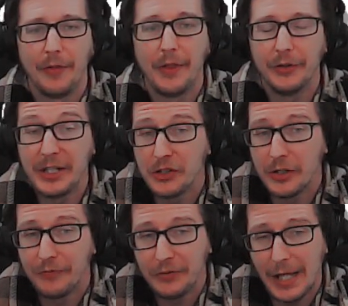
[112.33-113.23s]
They'll need
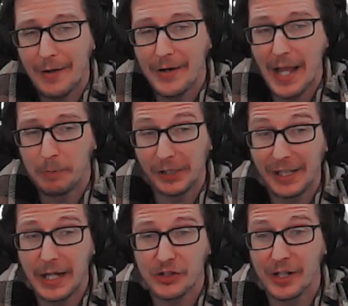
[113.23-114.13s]
you to fill out an
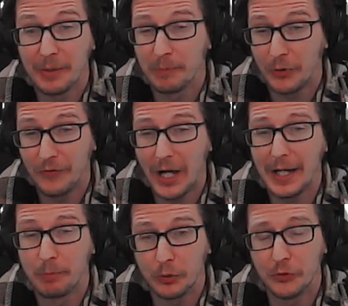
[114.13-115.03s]
application and
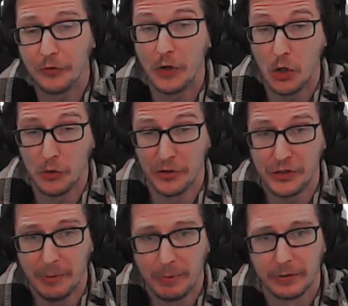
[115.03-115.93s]
provide proof of
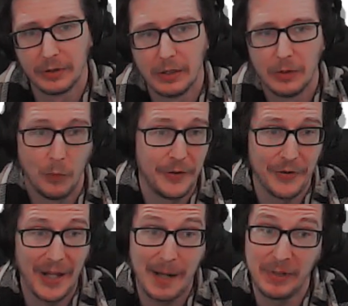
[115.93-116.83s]
ownership,
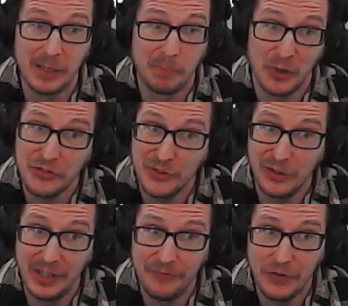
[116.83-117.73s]
whether that be
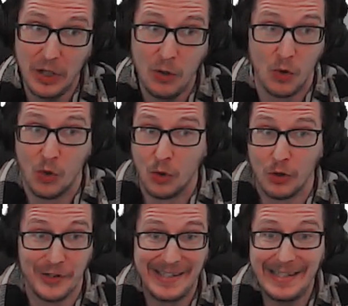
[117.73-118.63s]
personal info
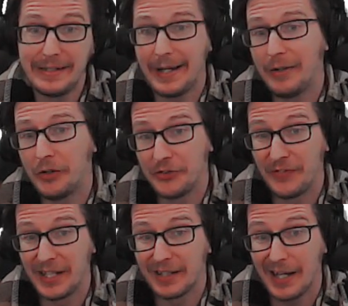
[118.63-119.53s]
or details
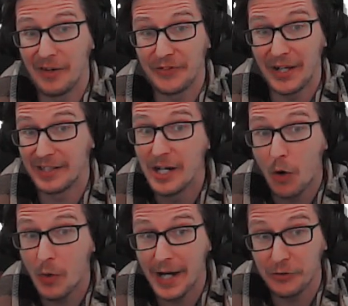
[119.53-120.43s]
of the account that
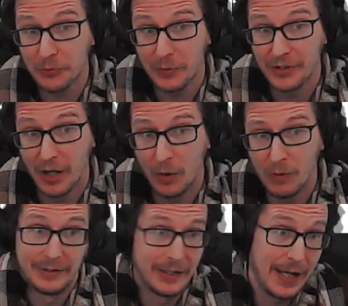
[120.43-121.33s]
no one else would
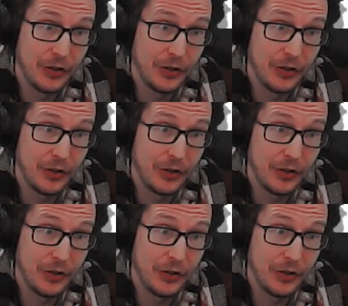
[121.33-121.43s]
know, like